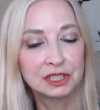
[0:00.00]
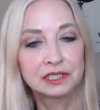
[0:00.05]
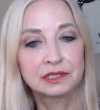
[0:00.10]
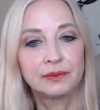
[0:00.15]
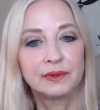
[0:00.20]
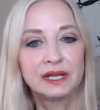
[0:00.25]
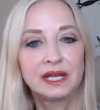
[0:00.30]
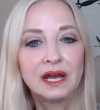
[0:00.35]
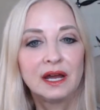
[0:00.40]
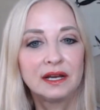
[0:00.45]
so
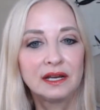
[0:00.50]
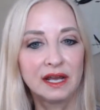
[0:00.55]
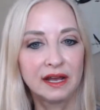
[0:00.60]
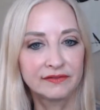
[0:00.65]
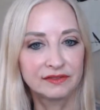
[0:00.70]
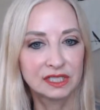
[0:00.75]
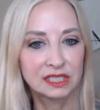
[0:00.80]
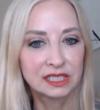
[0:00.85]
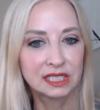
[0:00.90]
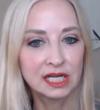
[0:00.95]
we kind of have
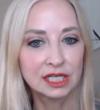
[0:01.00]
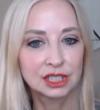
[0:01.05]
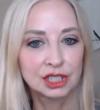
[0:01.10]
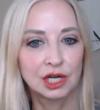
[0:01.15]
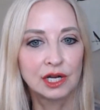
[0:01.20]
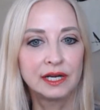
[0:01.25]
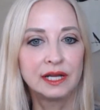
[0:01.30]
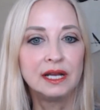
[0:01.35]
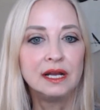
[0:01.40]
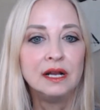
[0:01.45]
to touch
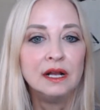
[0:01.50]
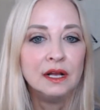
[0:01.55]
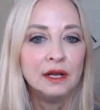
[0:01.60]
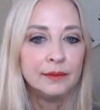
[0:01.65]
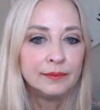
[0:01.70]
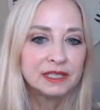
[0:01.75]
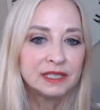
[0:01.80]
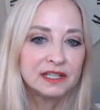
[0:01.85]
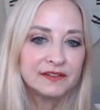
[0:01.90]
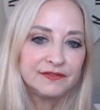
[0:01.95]
on it.
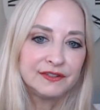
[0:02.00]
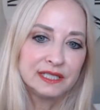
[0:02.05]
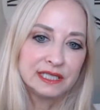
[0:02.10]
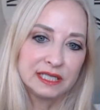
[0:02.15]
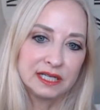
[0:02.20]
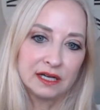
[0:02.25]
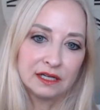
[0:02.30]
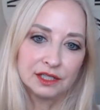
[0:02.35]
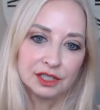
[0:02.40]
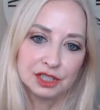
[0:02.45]
But the
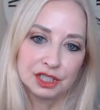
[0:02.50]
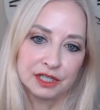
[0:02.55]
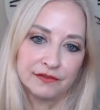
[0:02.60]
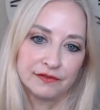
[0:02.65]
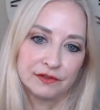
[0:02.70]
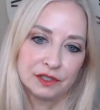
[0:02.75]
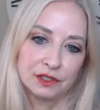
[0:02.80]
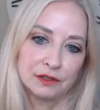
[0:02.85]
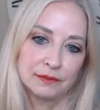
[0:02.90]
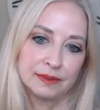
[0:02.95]
physiology of
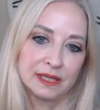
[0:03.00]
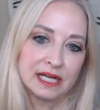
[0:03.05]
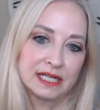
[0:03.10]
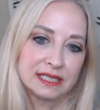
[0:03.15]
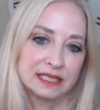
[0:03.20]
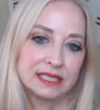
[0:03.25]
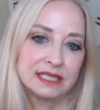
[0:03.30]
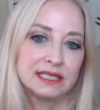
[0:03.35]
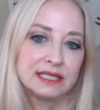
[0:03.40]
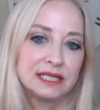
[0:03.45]

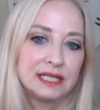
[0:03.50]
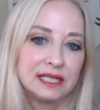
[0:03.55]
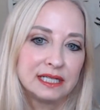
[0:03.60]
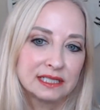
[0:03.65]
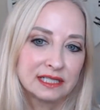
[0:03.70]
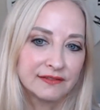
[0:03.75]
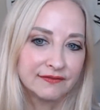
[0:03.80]
neuroplasticity is a